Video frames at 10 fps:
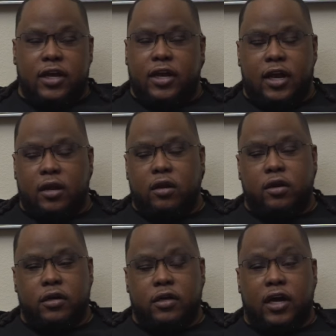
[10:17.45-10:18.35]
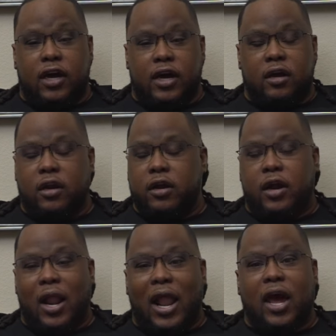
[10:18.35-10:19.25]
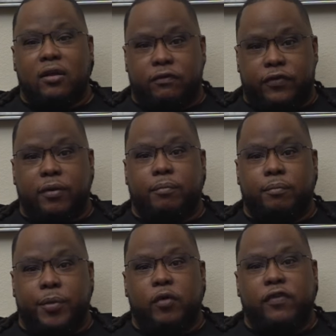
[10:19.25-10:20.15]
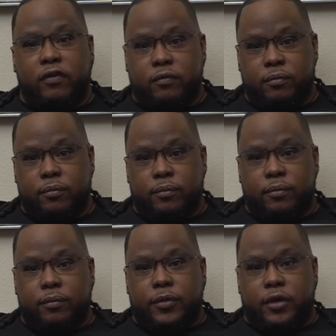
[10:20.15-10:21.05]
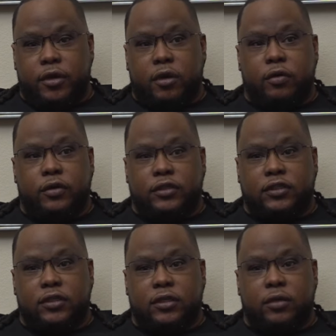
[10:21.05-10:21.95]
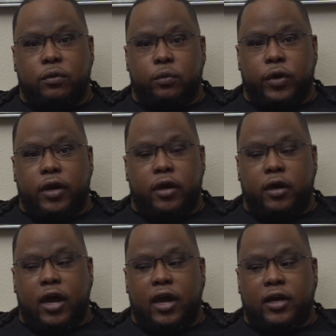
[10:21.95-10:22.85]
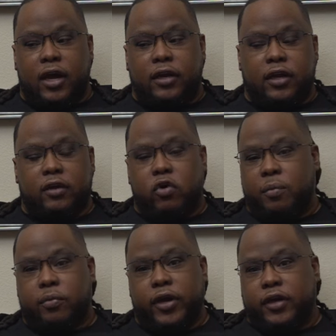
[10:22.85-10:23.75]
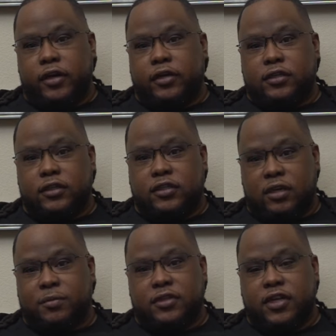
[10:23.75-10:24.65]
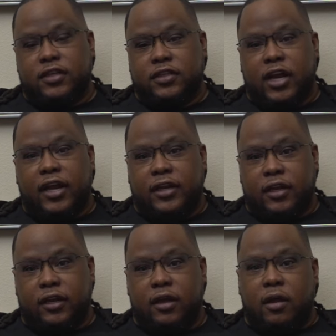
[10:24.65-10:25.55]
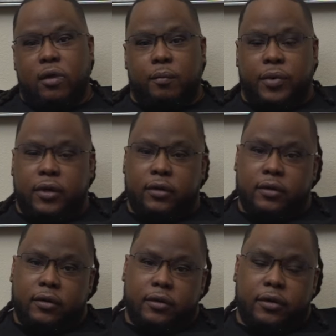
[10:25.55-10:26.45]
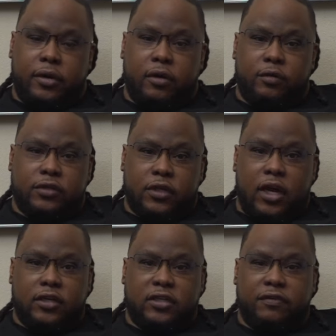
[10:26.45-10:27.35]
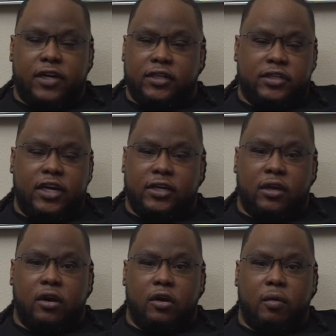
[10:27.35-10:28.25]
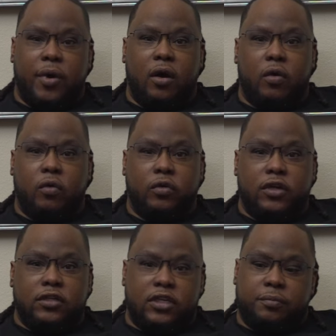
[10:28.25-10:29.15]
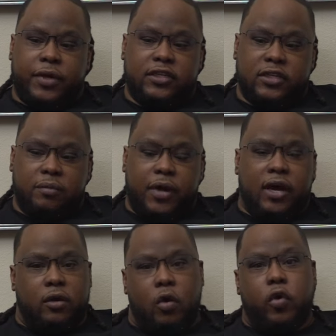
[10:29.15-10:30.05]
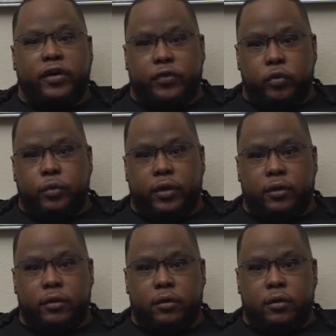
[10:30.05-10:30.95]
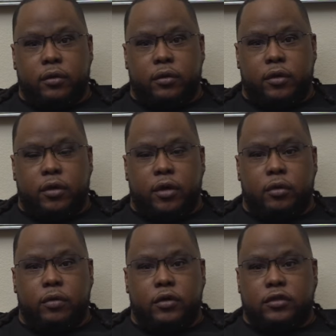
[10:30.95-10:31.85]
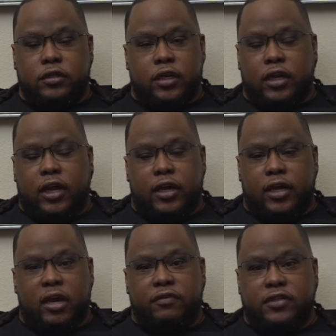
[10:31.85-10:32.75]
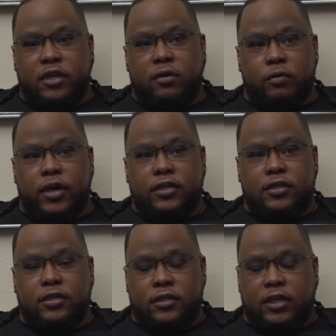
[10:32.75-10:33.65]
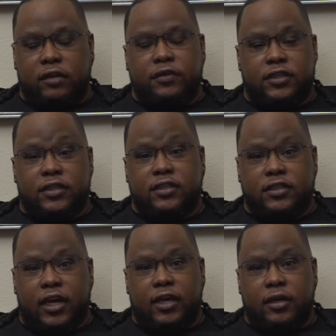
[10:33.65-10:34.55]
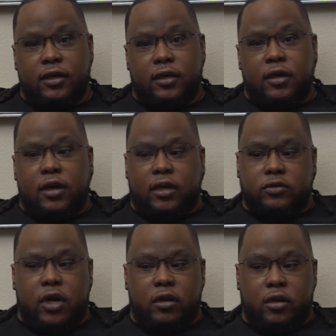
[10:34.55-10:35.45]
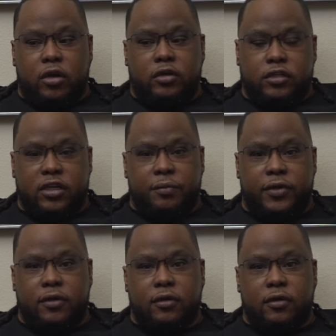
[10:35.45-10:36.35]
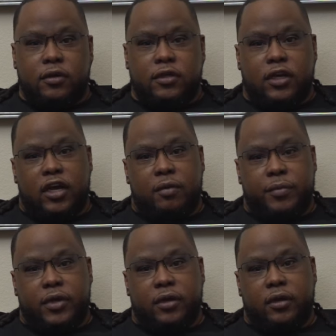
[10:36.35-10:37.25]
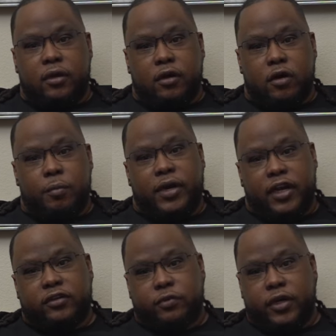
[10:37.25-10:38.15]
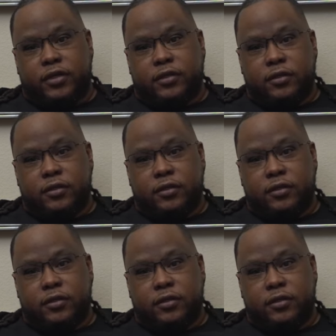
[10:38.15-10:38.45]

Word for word: and I learned I learned a lot from both of them. Right. You right. know, to where I kind of incorporated into some of the things that I did, but you know, it was a lot of stuff that I just had to learn on my own, just basically mm. by going through it. Right. You right. Know? Right. And like every single race, even to this day, I try to learn something to help me on my next race.